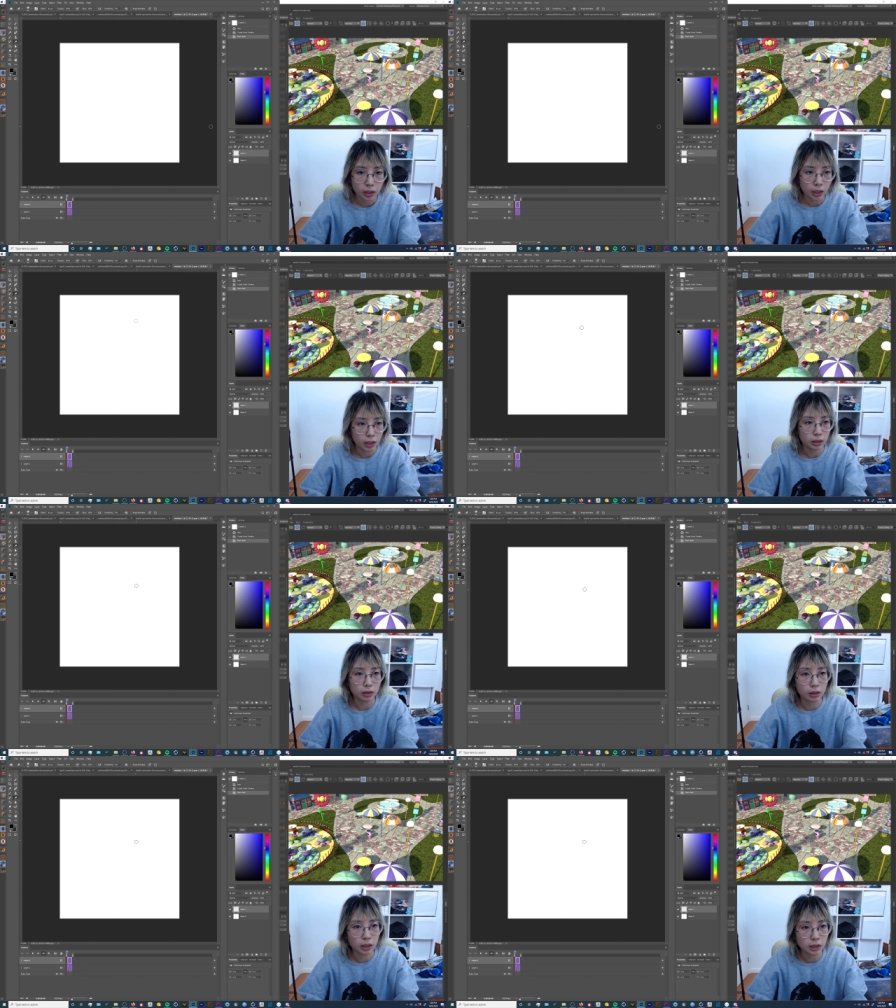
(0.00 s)
And
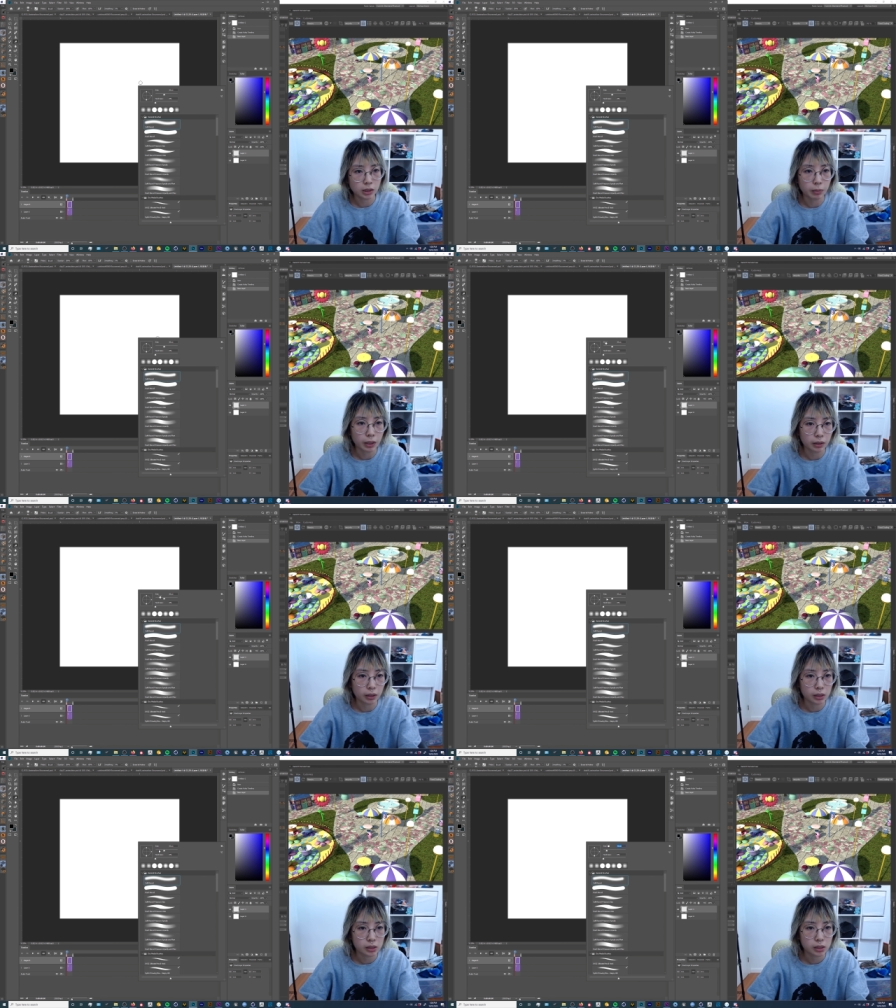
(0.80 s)
let's just make
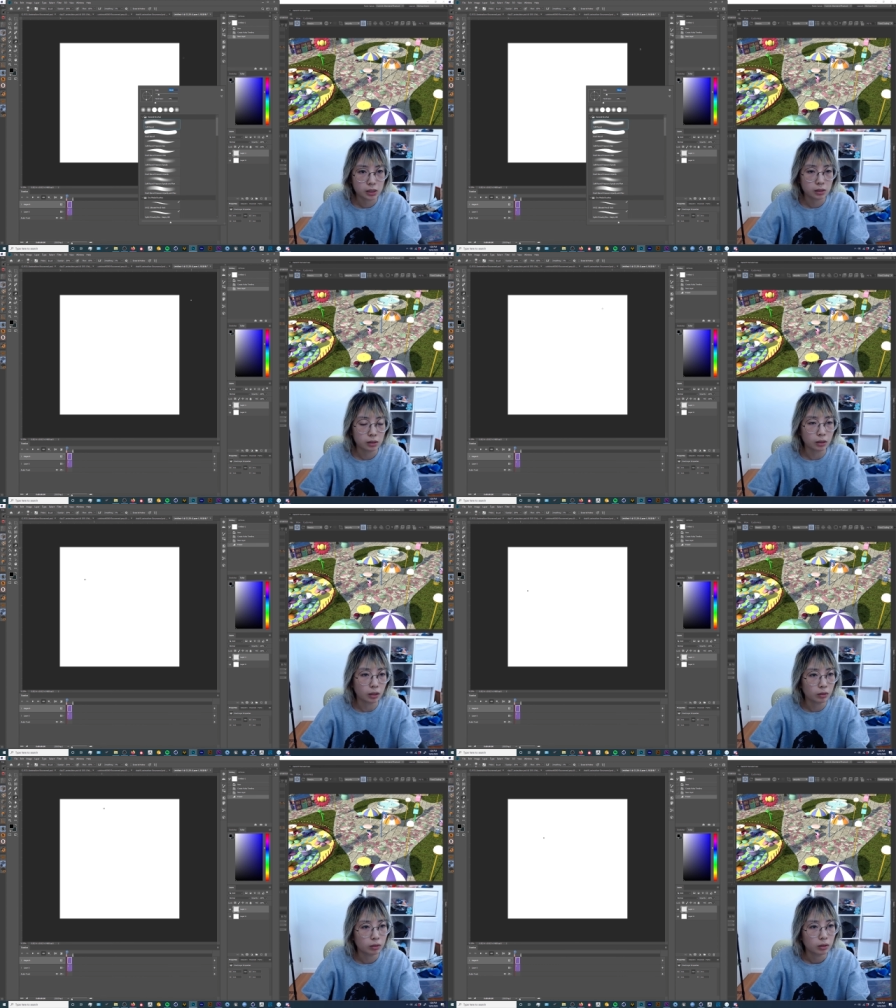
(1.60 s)
this, you
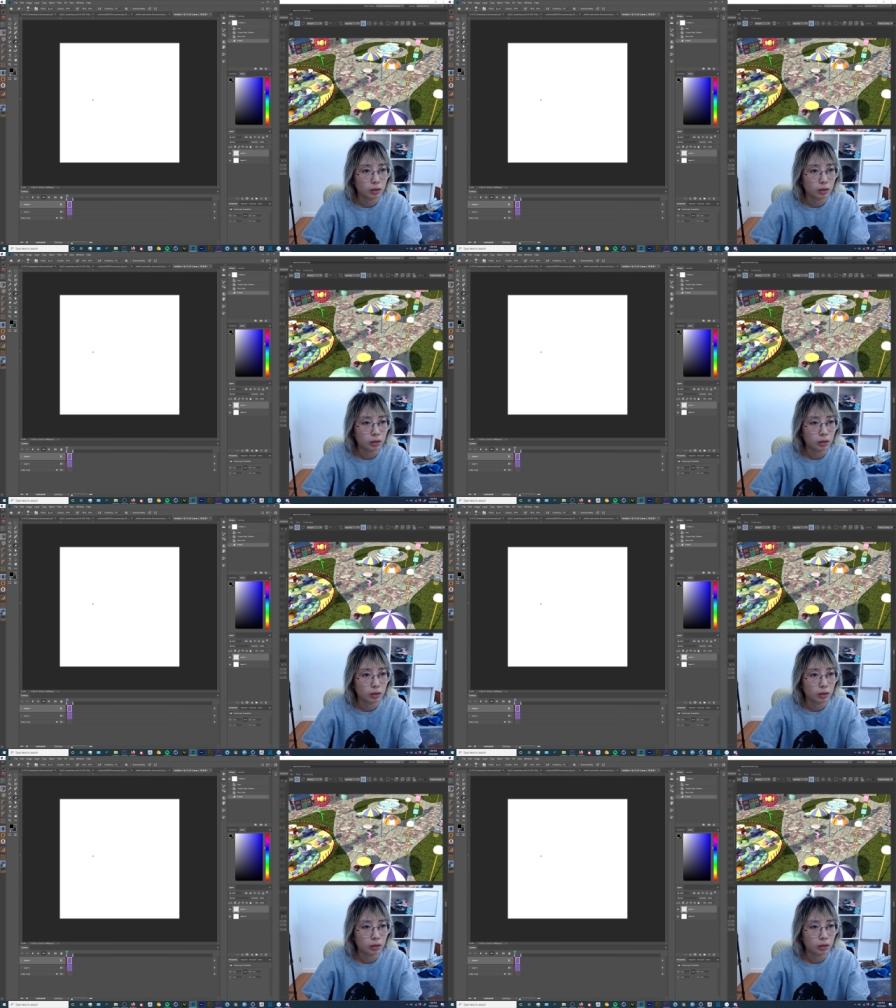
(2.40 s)
know,